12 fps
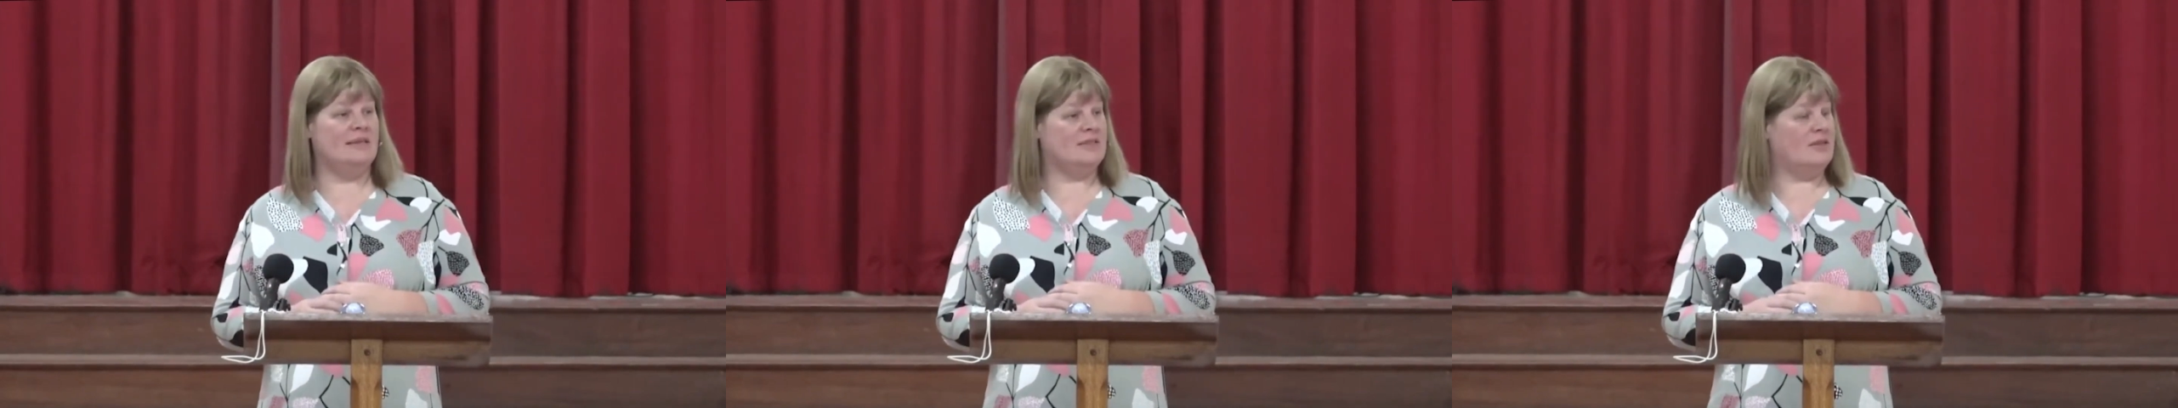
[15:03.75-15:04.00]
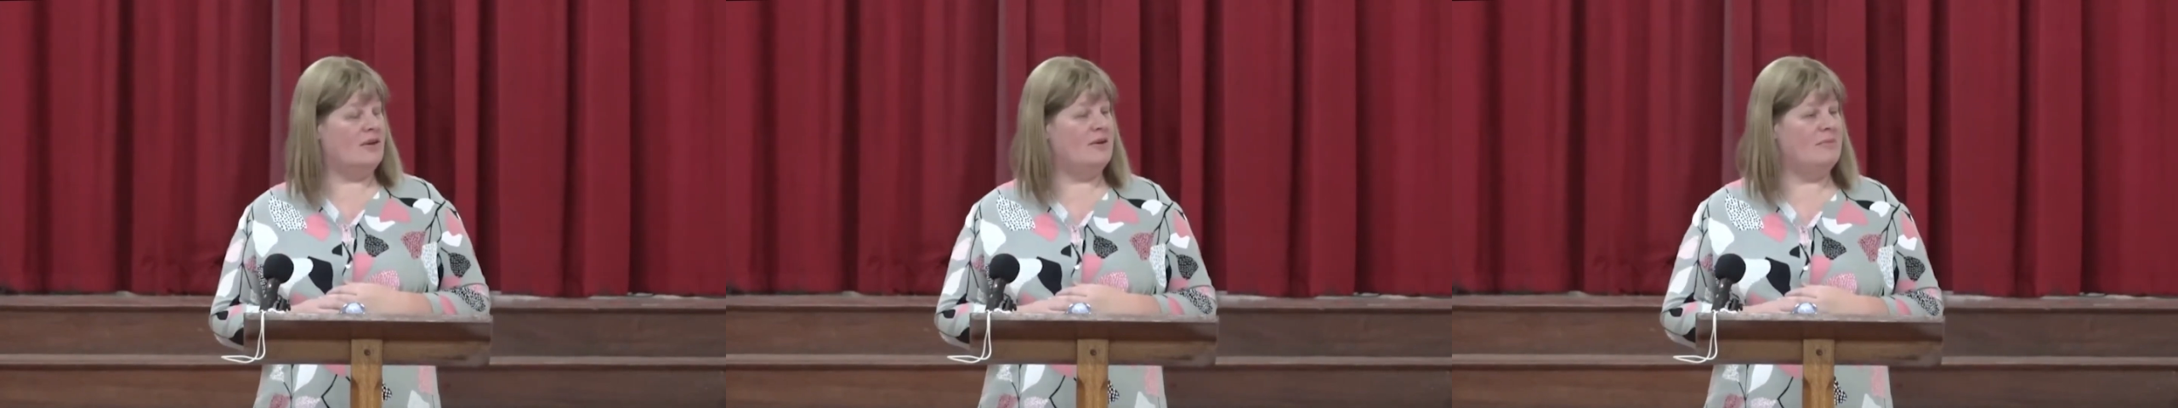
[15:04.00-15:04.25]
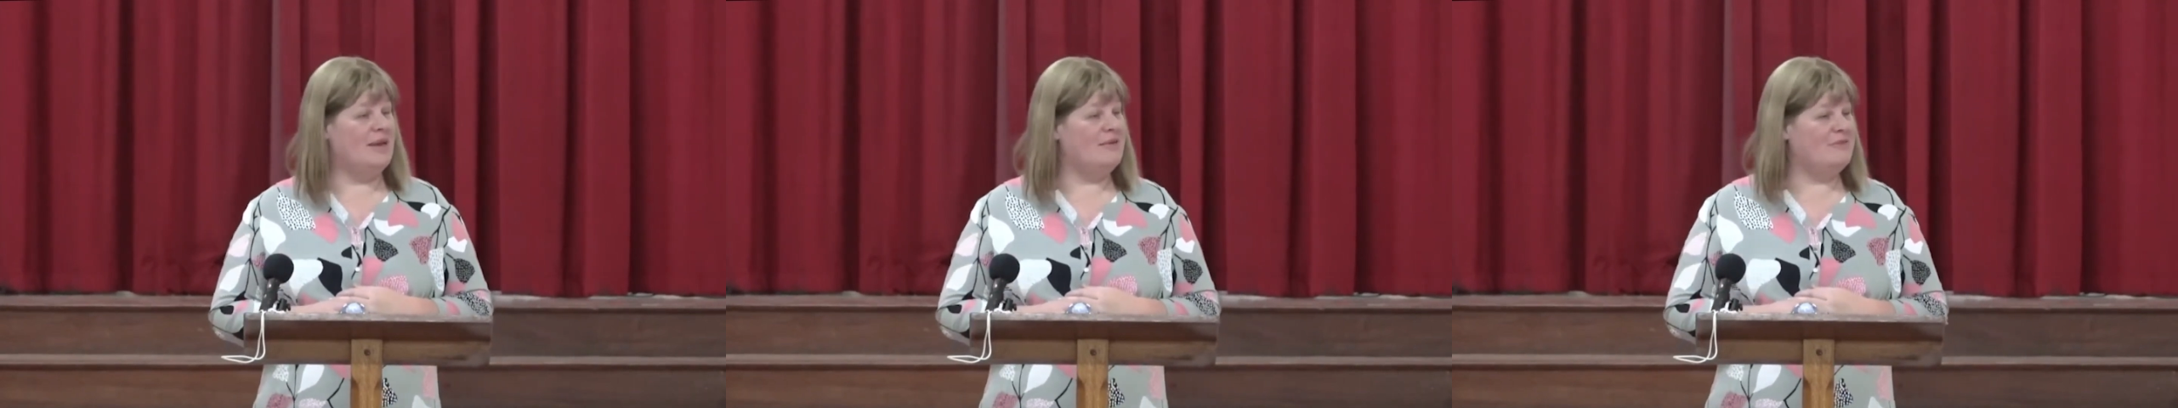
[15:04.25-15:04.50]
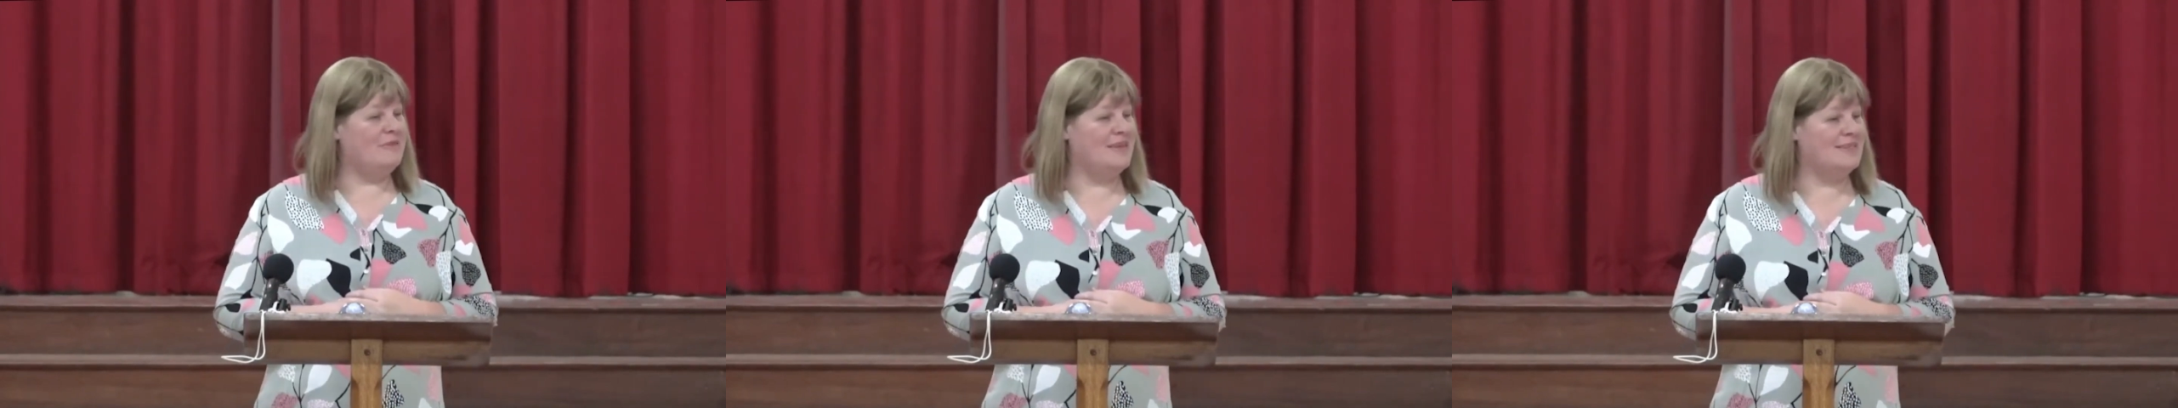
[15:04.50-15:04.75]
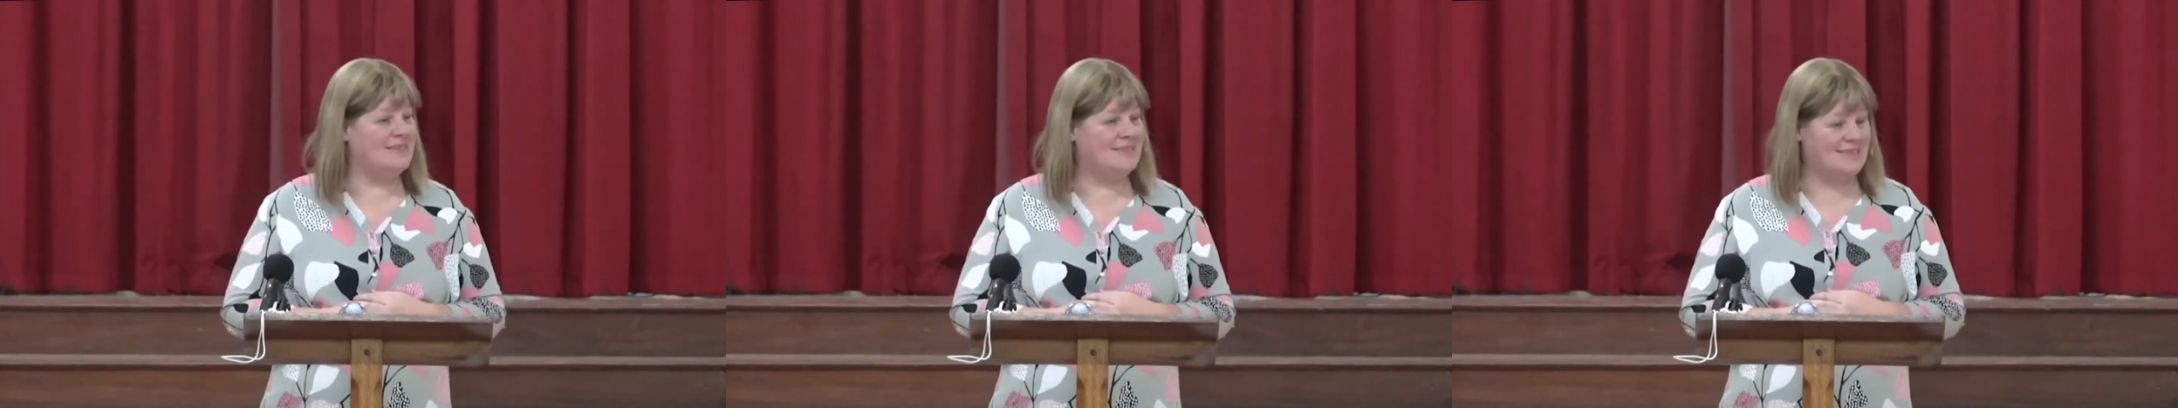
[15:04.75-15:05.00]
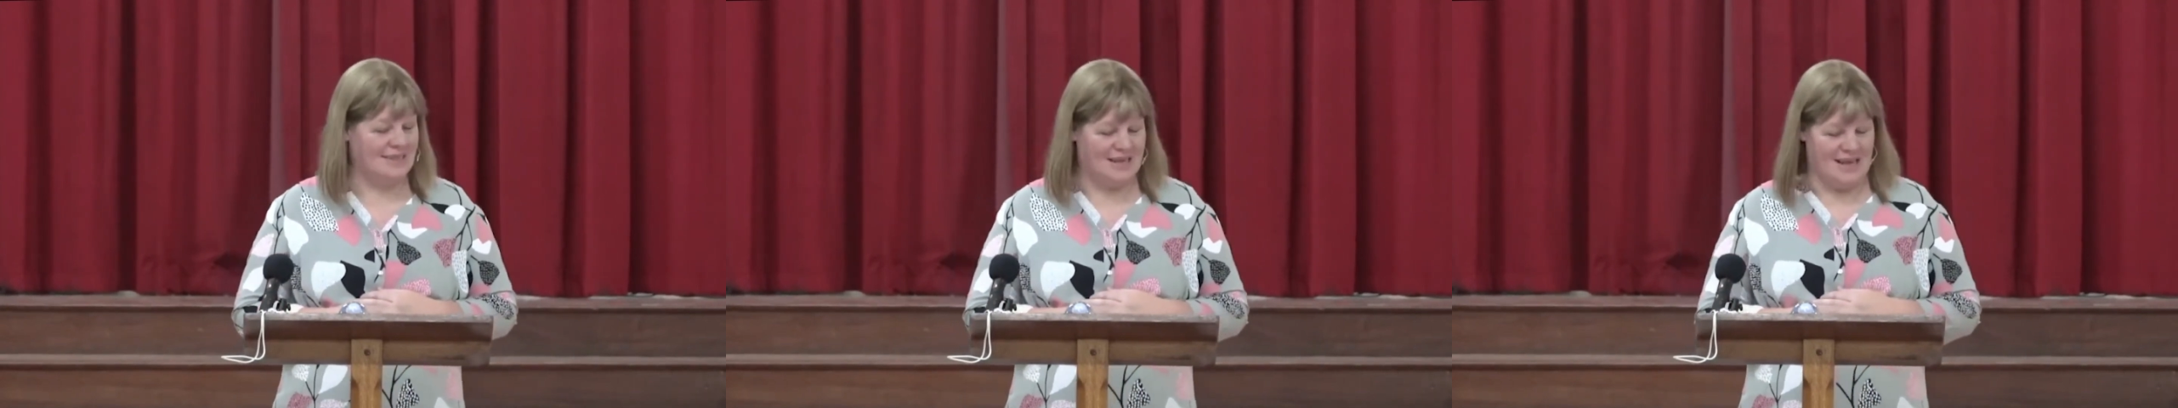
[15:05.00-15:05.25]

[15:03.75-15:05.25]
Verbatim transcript: is going to manifest.